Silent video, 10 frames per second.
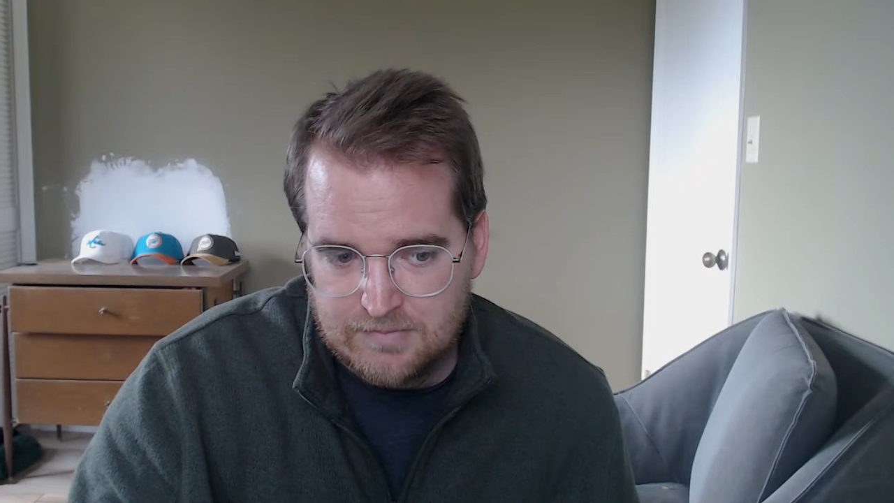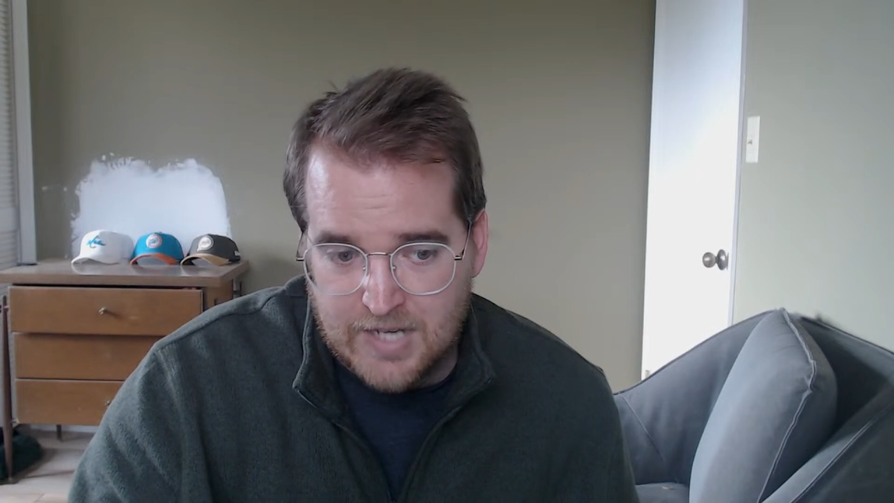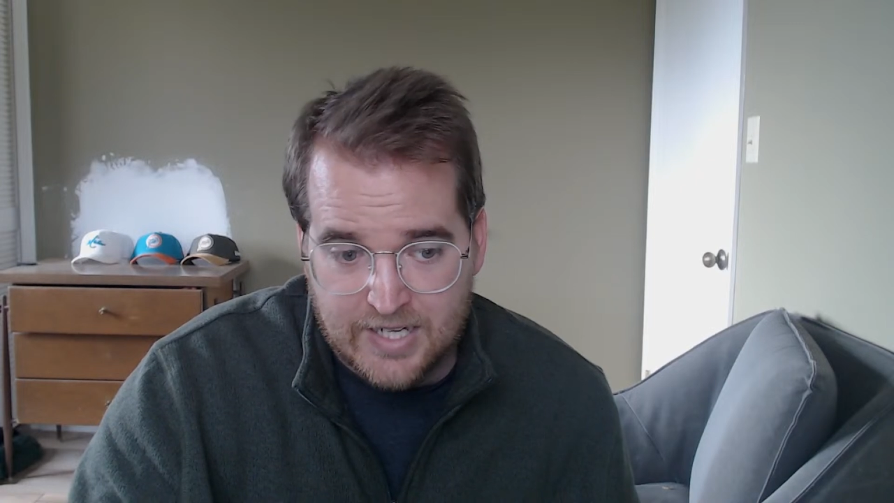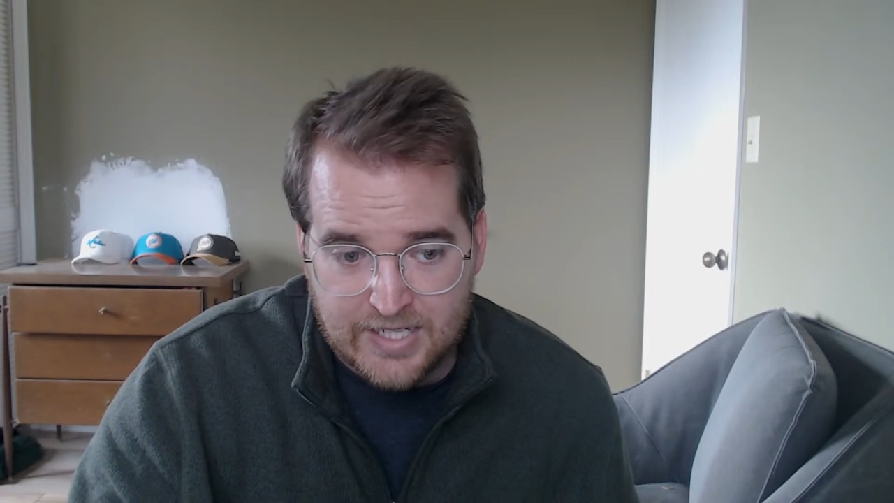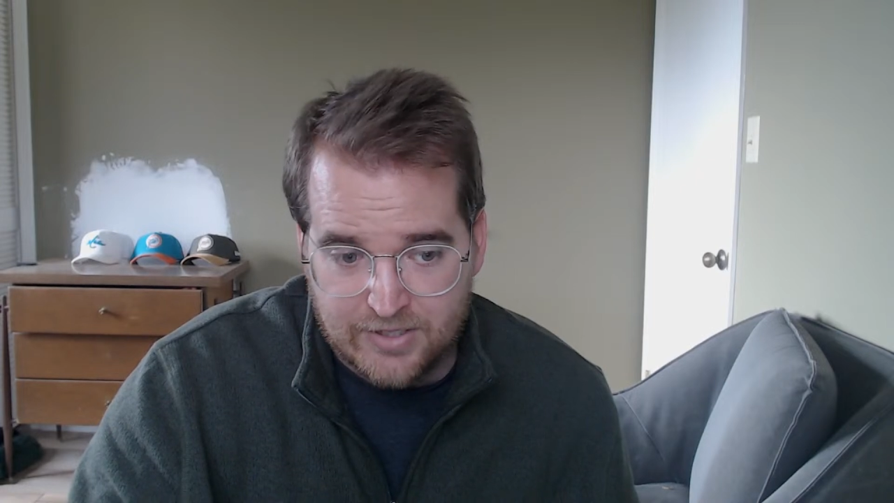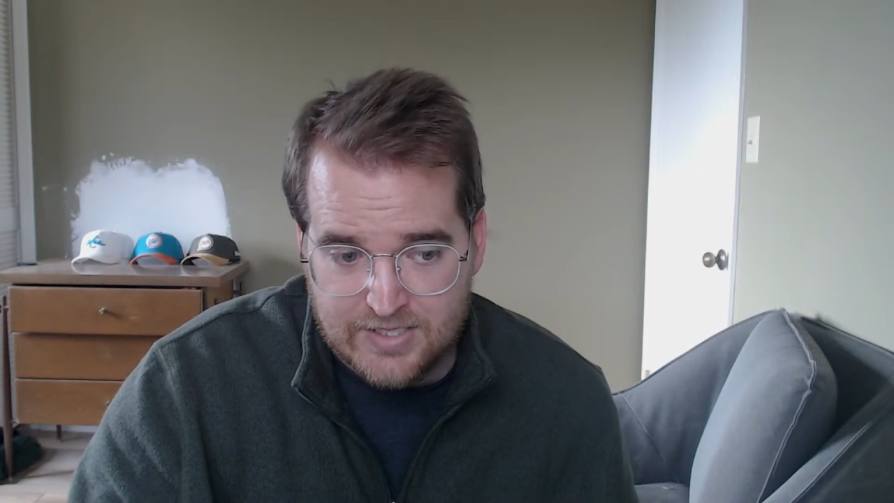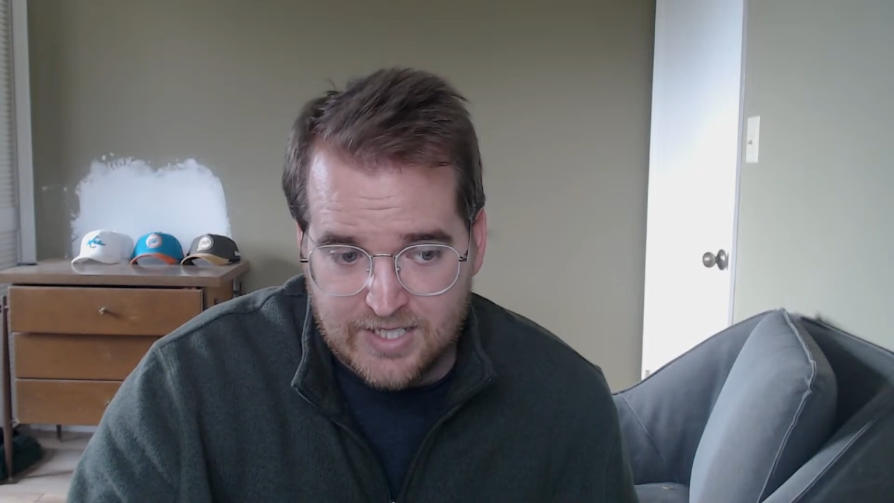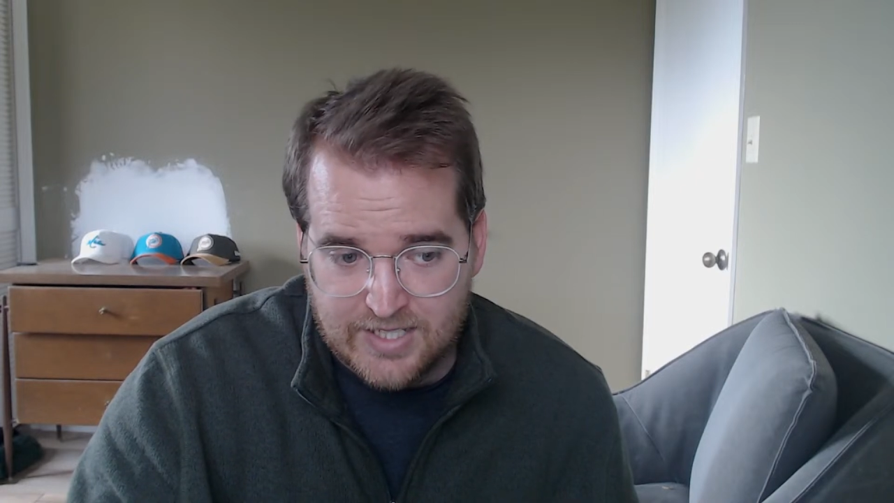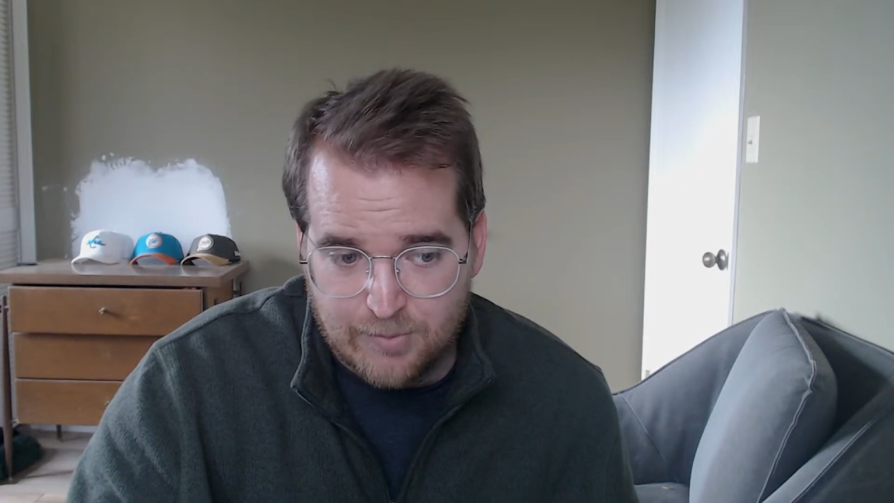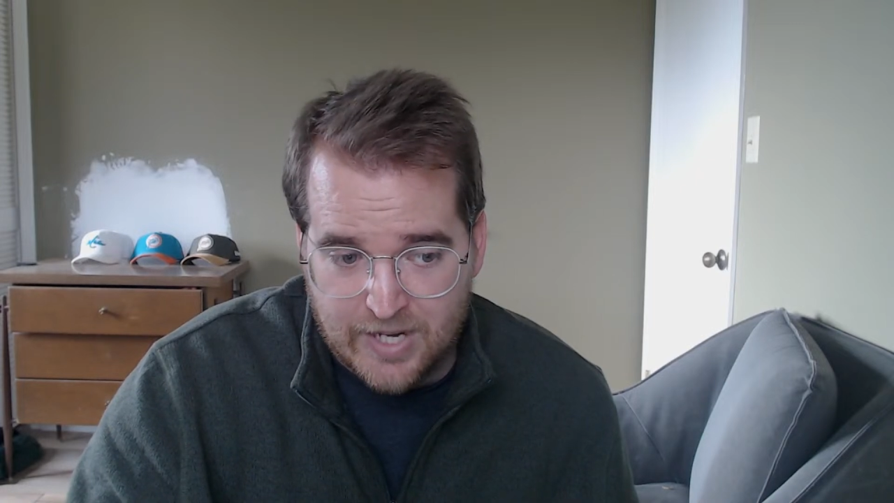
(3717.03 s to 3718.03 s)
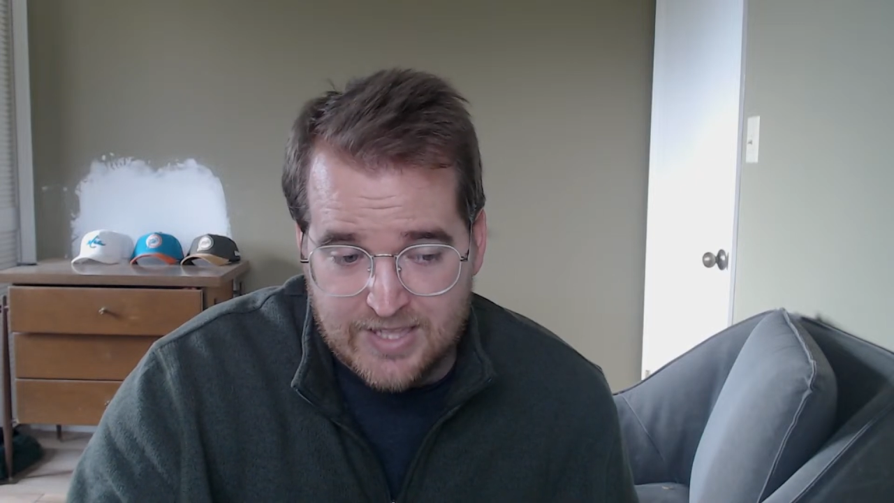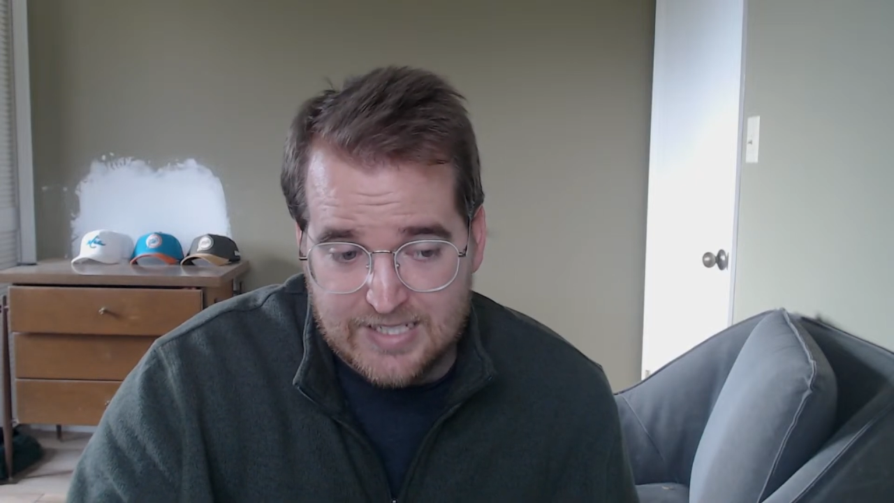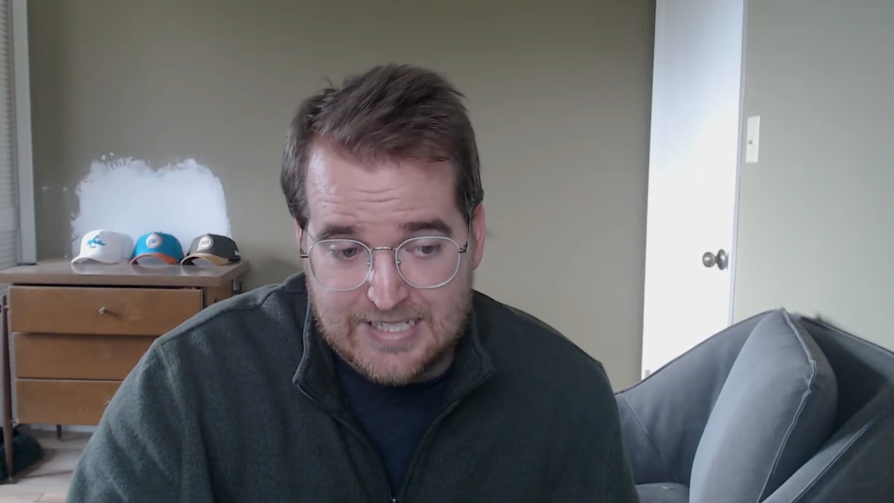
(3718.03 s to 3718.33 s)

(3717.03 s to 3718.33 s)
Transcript: Not guaranteeing it, but I think